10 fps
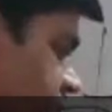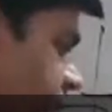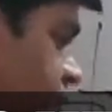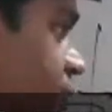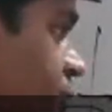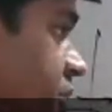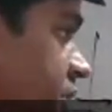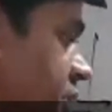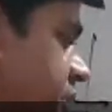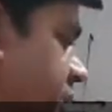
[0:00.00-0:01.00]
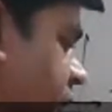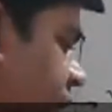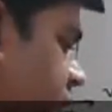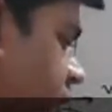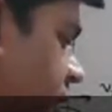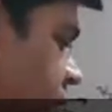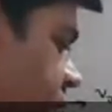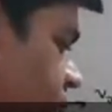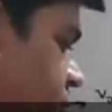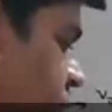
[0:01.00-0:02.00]
converted to potential energy again. And
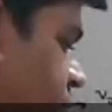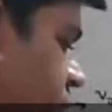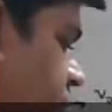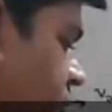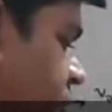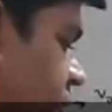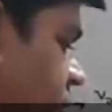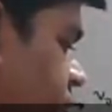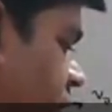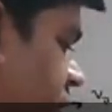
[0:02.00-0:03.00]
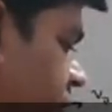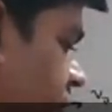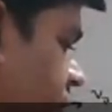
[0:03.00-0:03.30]
that should be equal to mg into r.